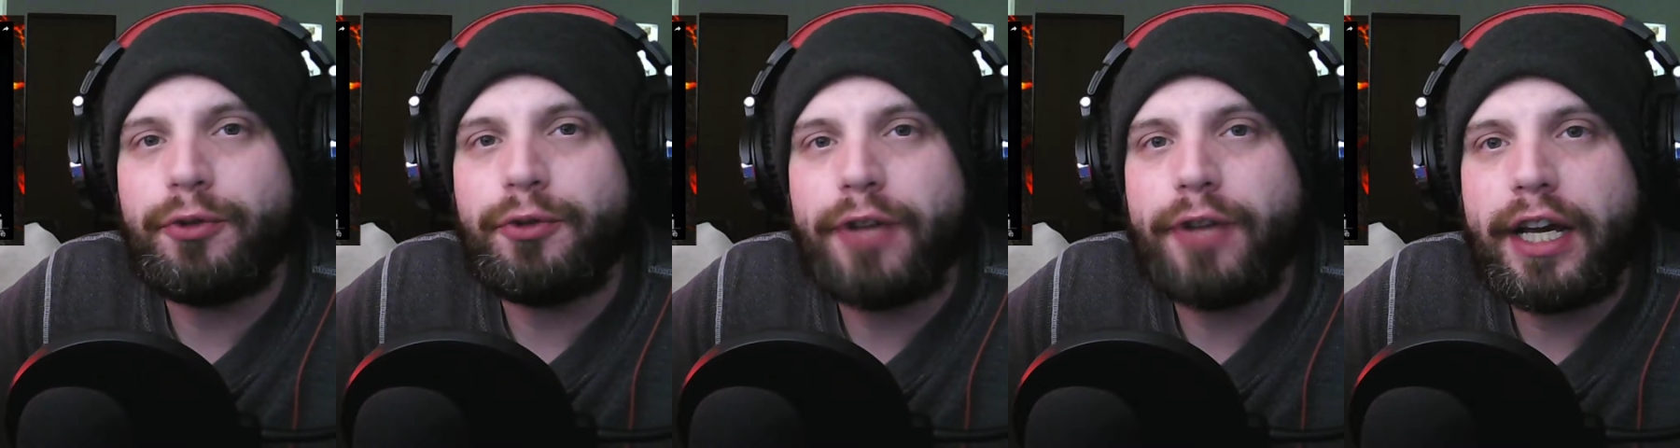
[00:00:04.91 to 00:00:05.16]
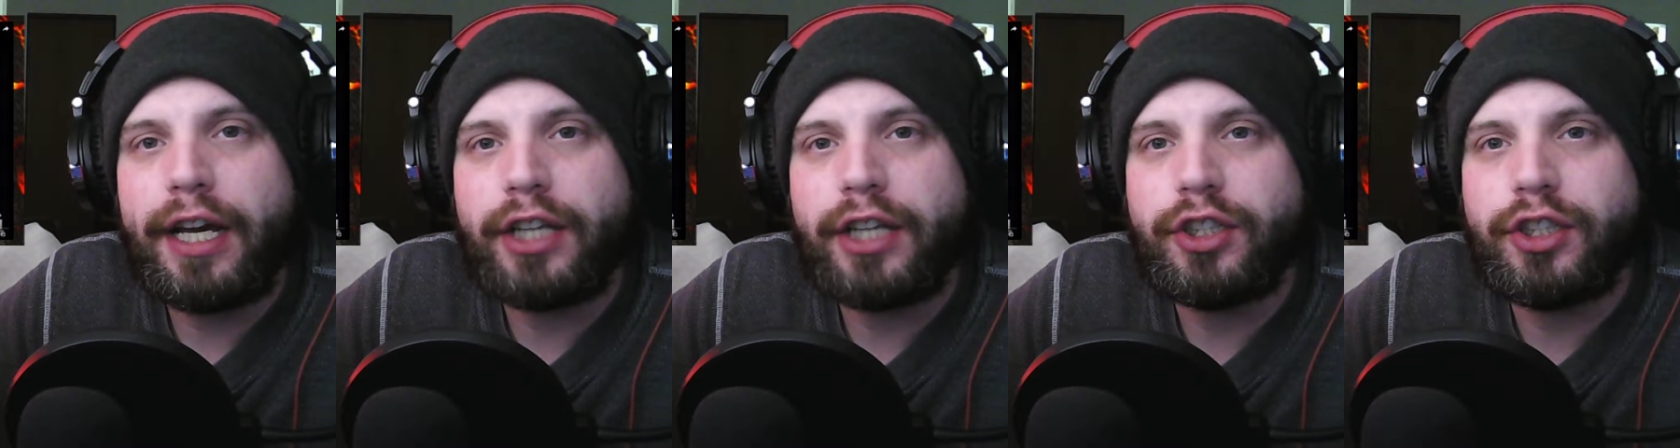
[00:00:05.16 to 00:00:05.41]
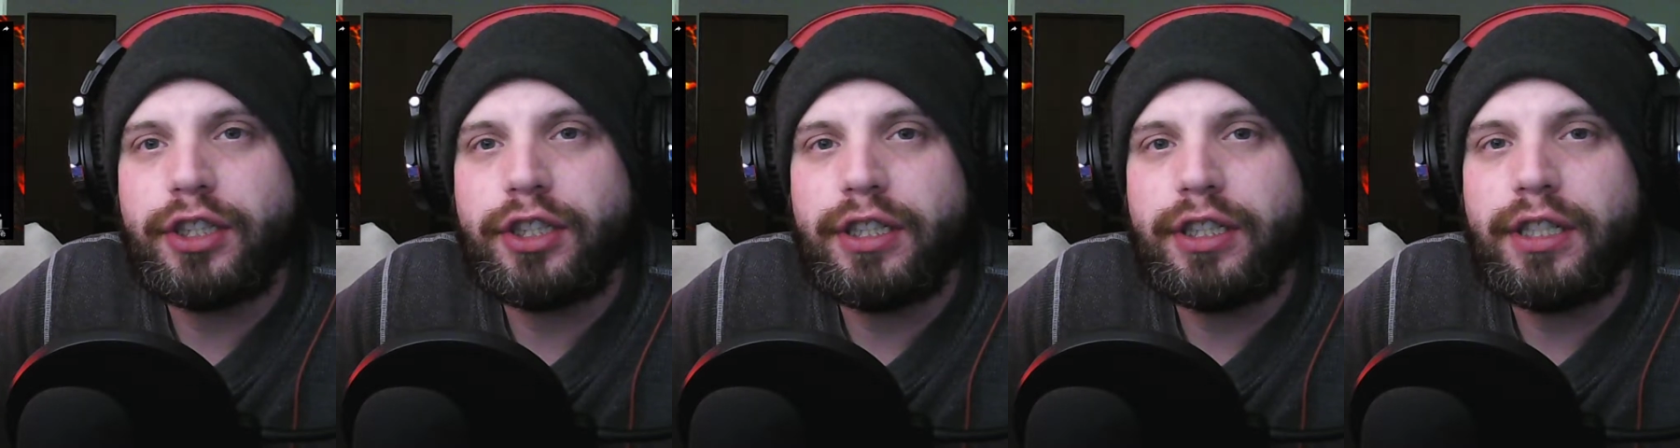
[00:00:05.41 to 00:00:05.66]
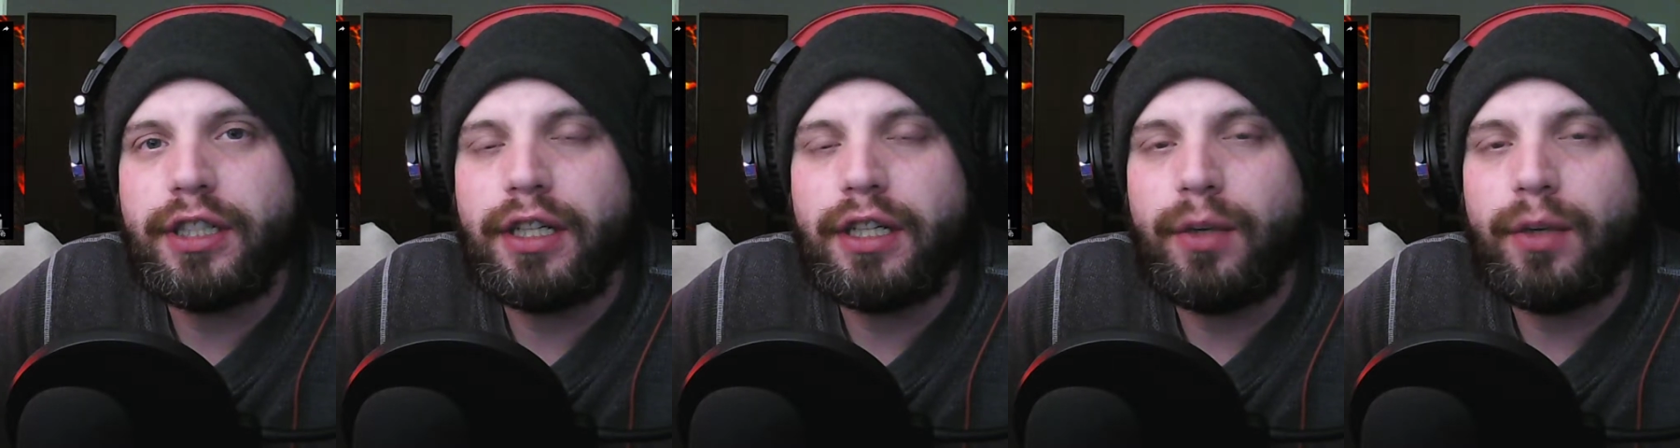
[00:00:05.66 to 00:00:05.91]

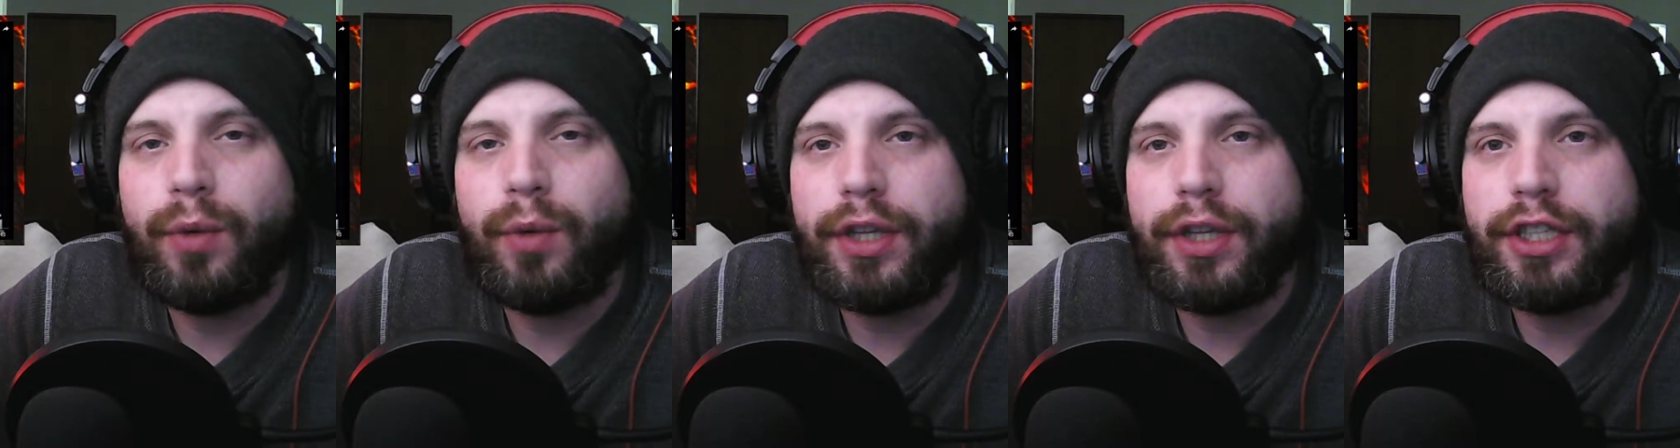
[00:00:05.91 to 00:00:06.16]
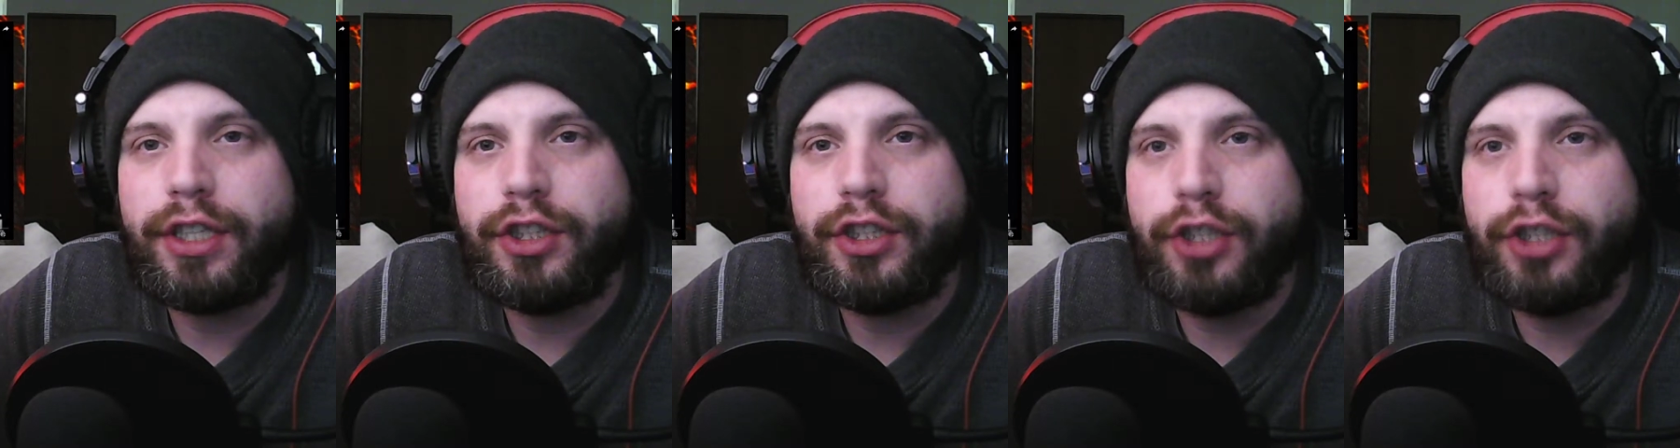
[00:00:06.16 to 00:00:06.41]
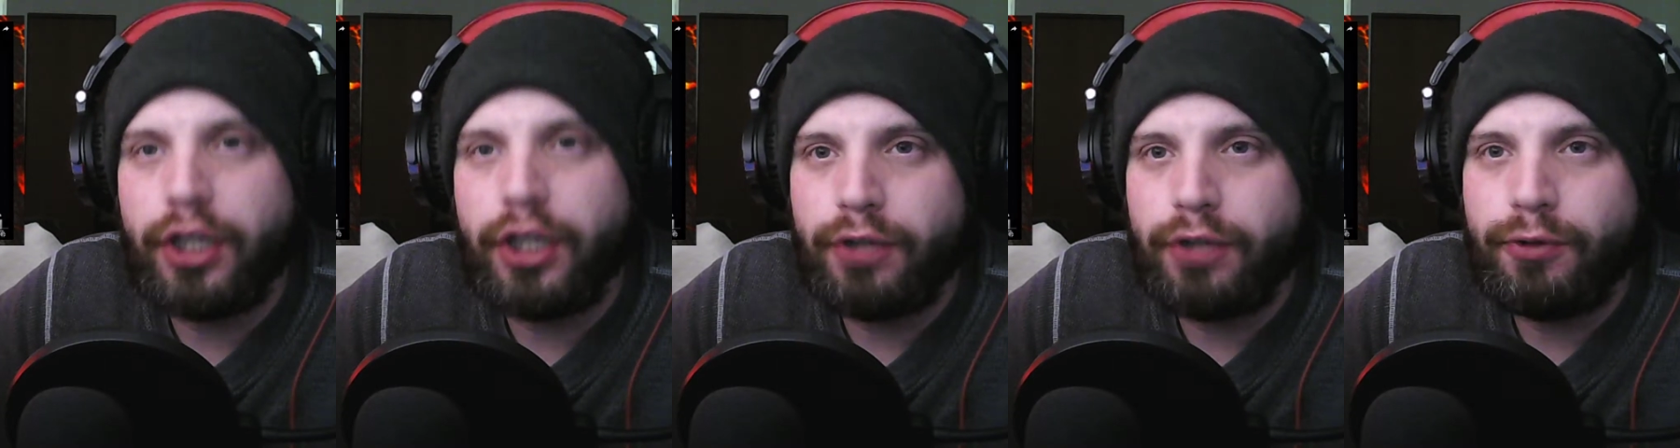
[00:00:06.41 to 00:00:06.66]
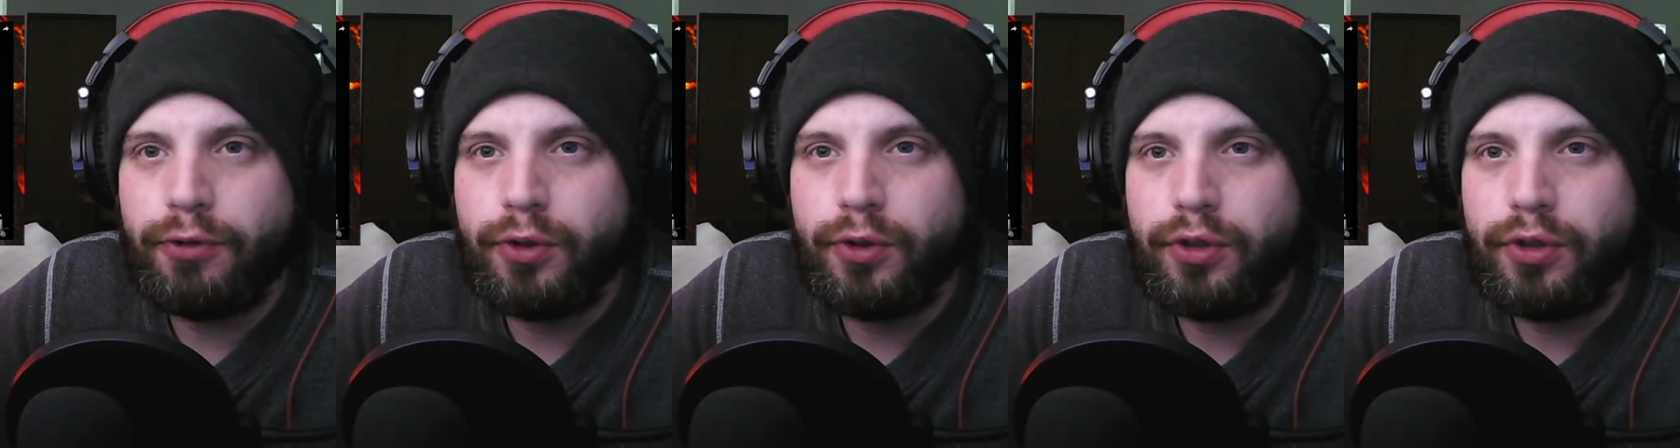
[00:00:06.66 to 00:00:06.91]
reaction with Jelly
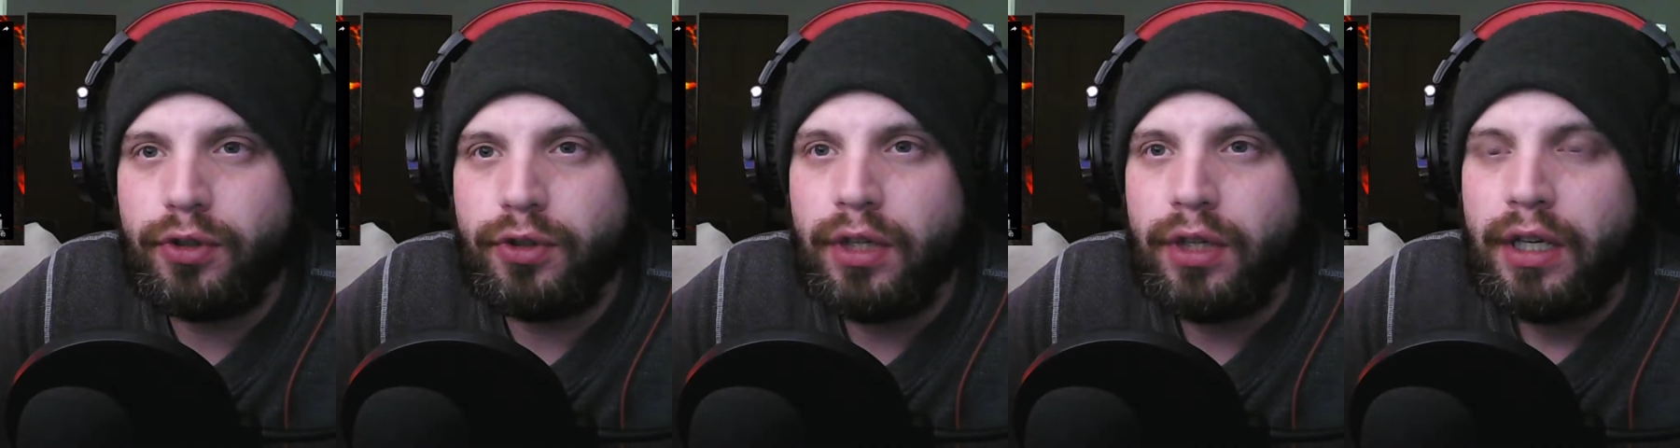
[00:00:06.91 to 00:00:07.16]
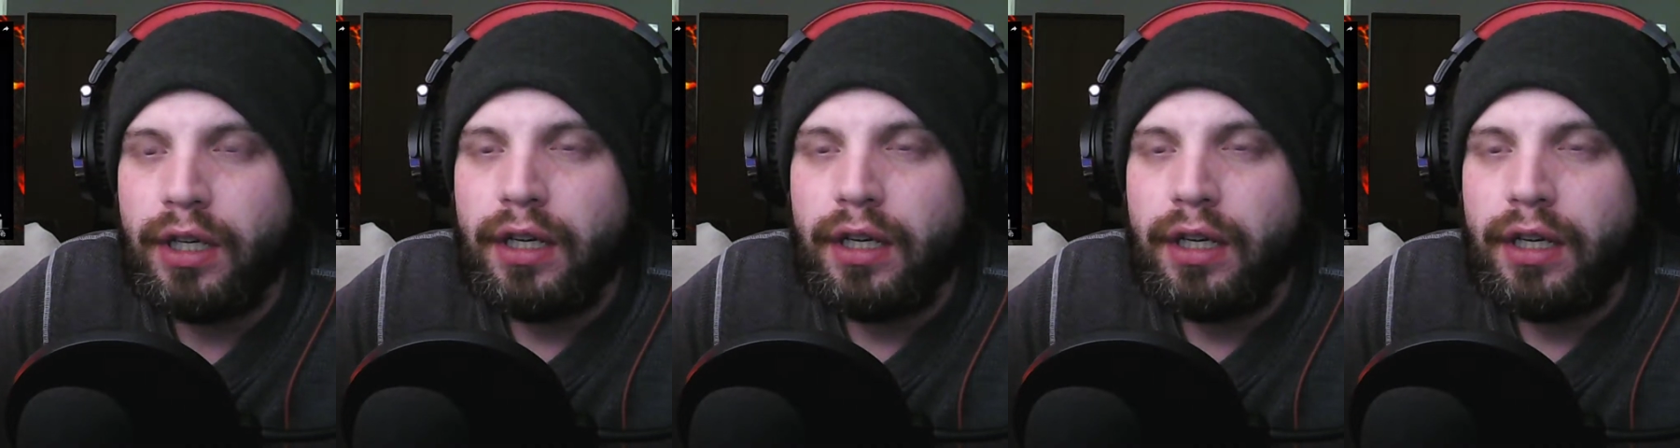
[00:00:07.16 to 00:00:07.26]
Roll.